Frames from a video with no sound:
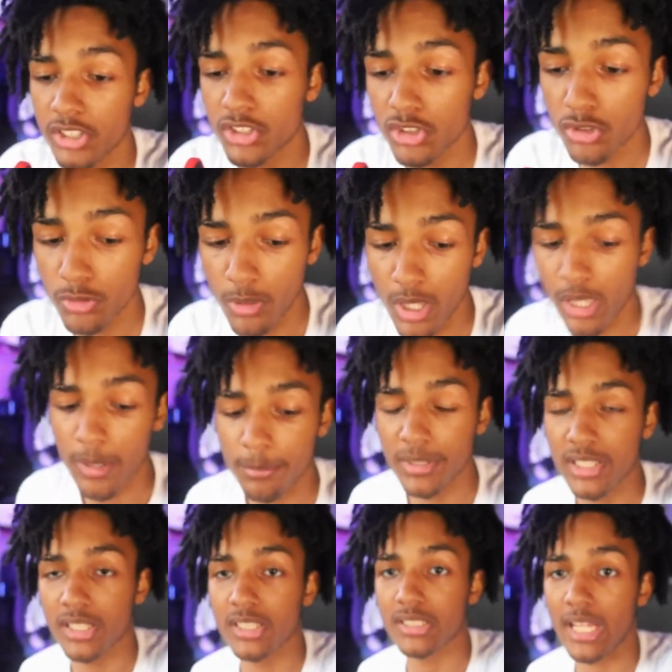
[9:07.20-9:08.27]
the two,
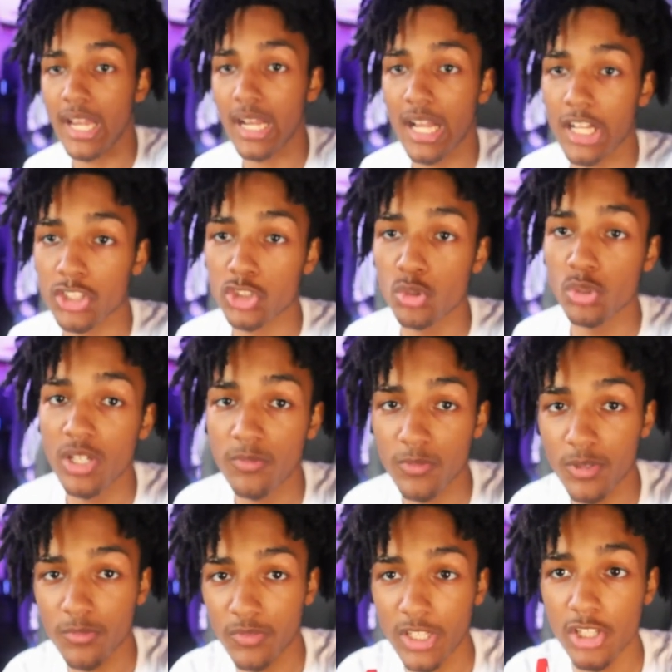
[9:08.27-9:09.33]
because I got two
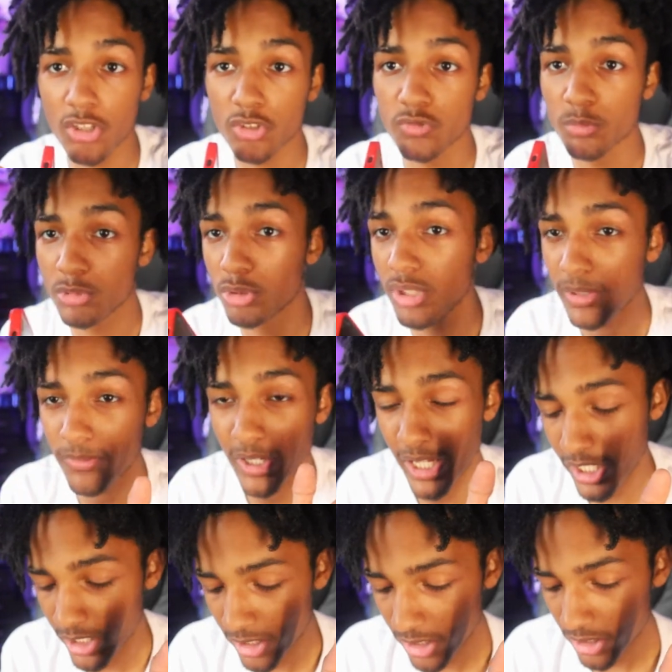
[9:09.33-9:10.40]
different videos from two different
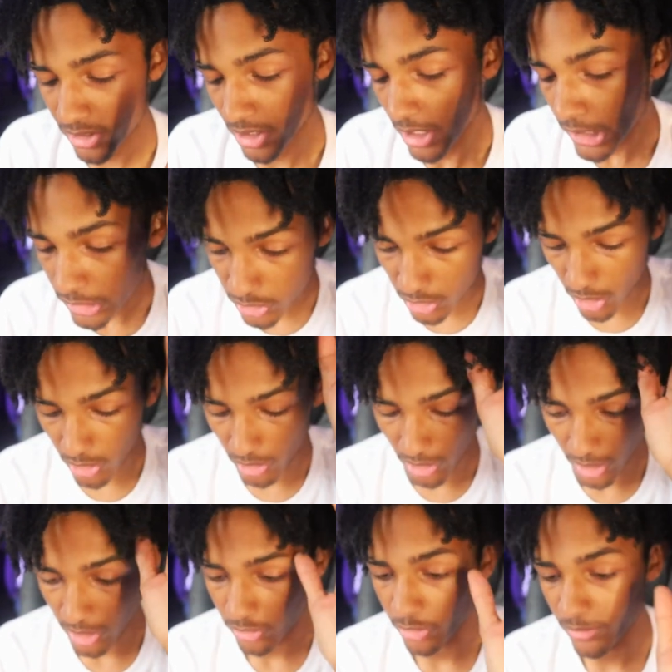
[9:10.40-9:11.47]
editors. So, you
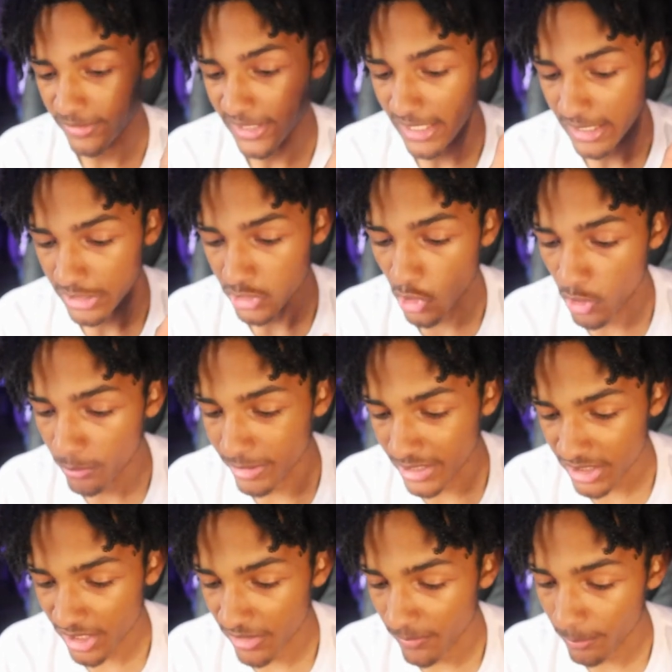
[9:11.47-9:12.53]
know what I'm saying? It's gonna
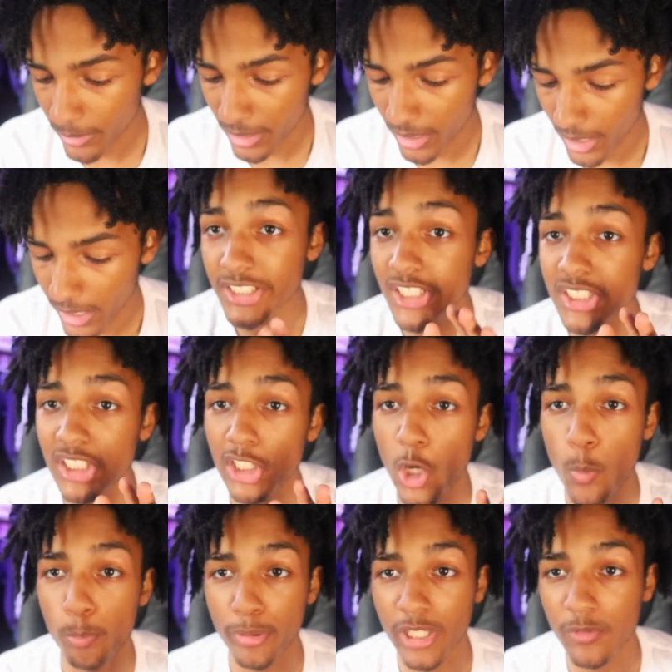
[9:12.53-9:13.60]
be tough, but it's just a
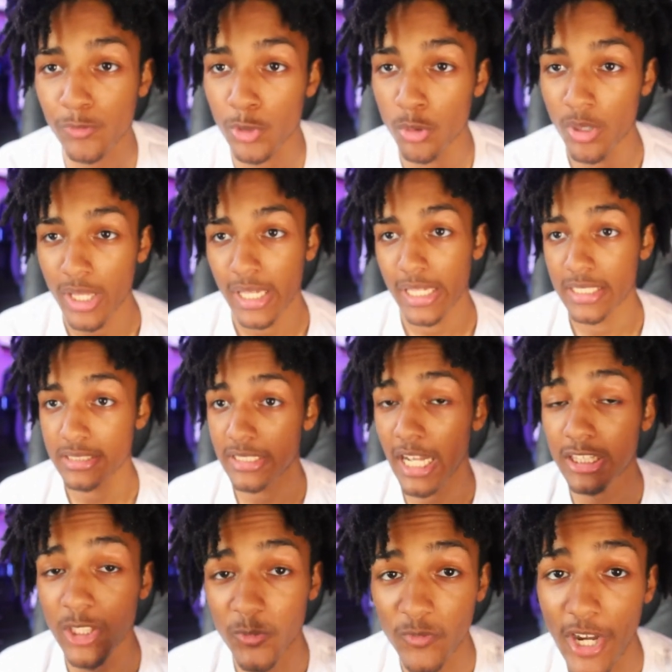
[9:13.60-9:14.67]
little preview. It's
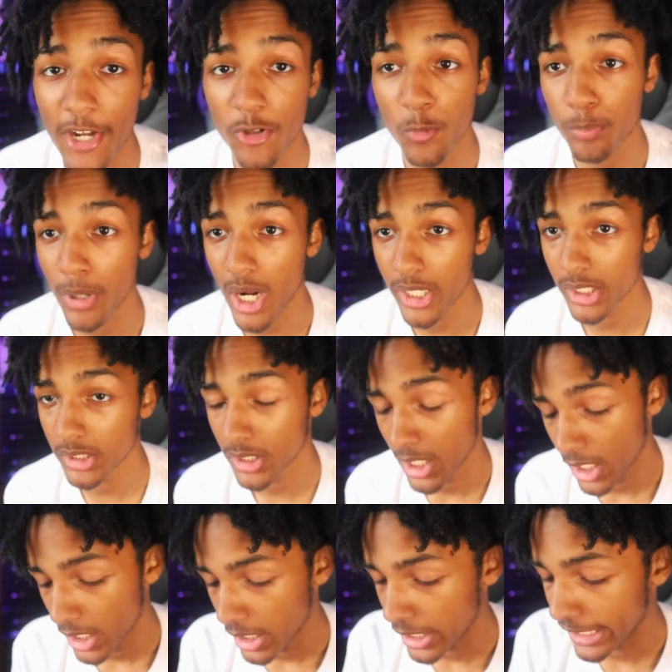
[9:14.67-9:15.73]
not the final product.
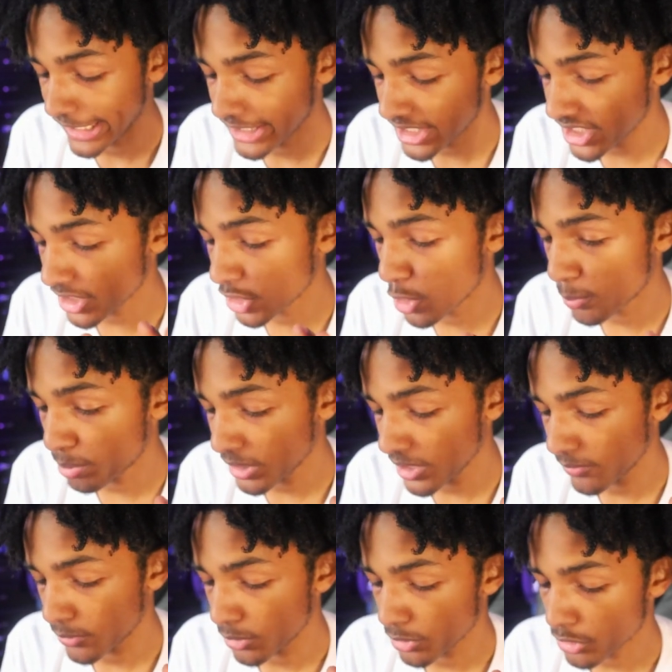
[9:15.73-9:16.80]
It's just a little
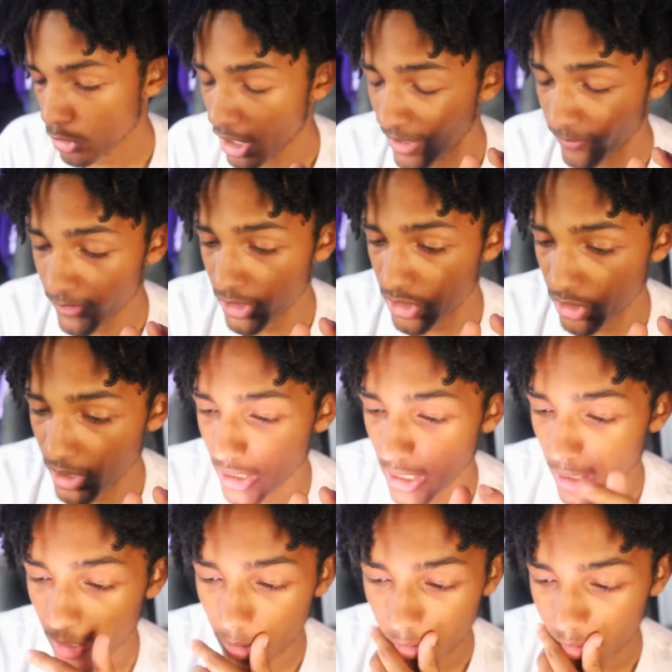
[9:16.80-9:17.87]
preview. So I'm gonna show
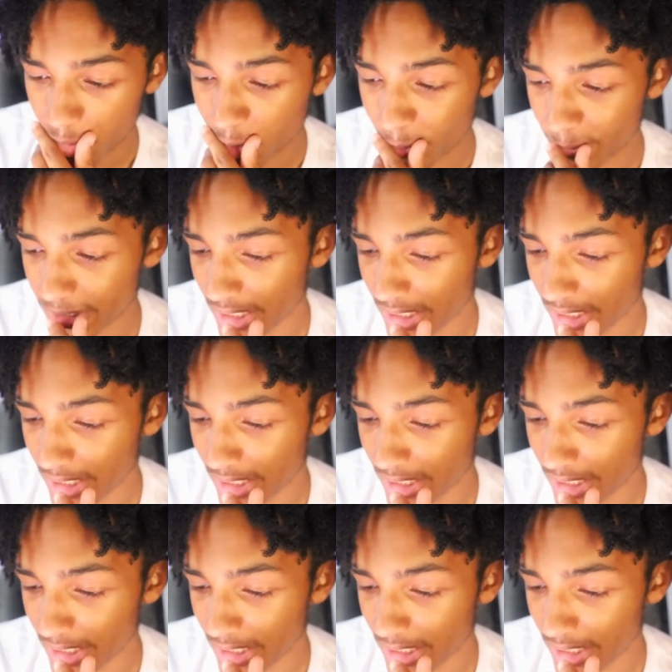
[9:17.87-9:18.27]
y'all, you know what I'm